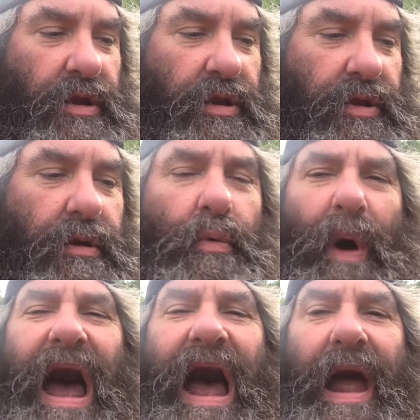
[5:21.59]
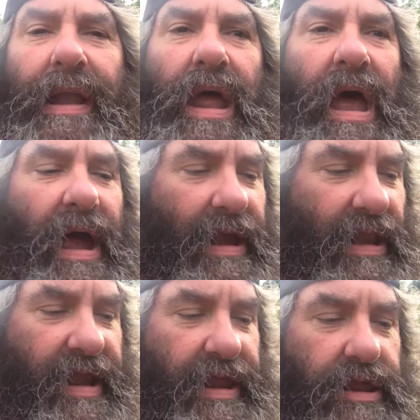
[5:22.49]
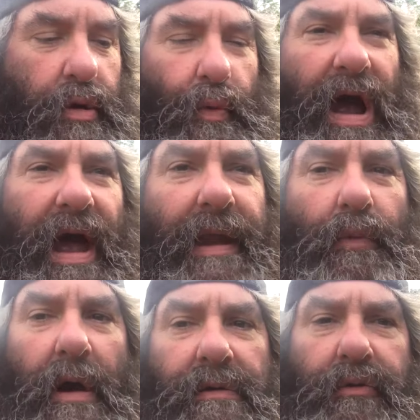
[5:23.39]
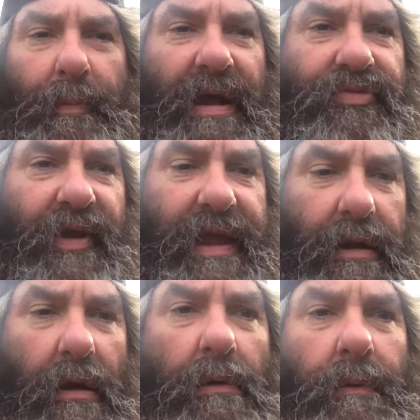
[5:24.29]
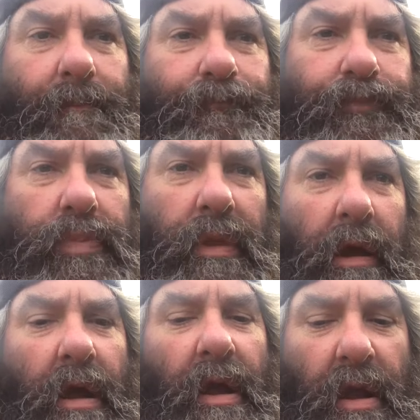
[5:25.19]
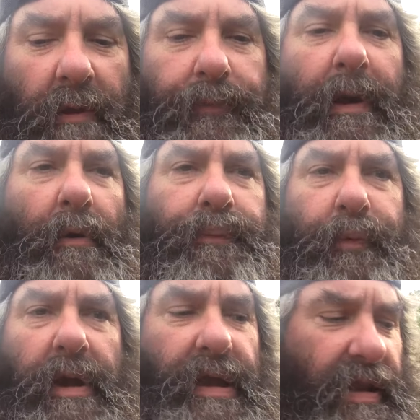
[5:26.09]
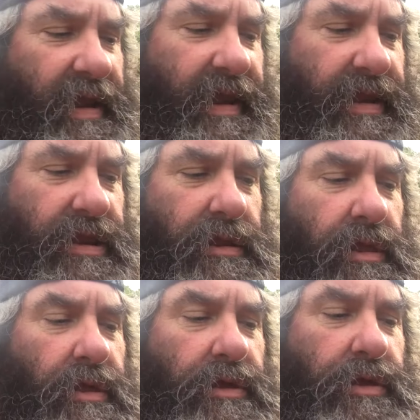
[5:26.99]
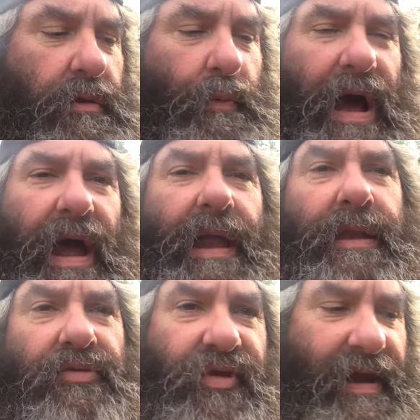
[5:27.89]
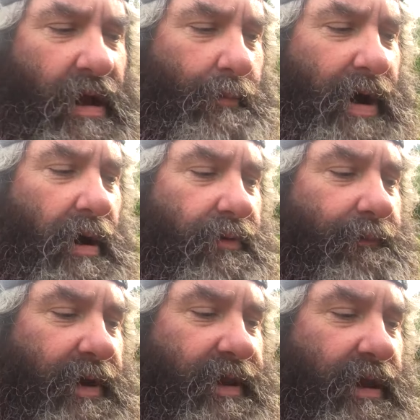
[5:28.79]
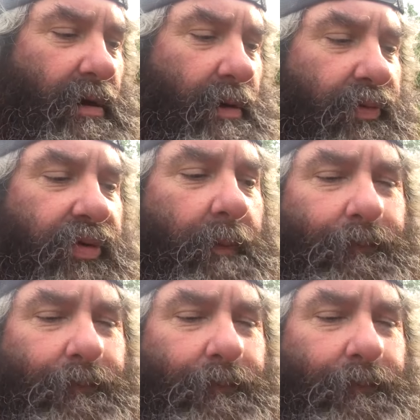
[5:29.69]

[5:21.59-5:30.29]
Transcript: Uwine. Hi, Lee Uwine. Welcome to my channel. Feel free, Lee Uwine, to check out my other videos.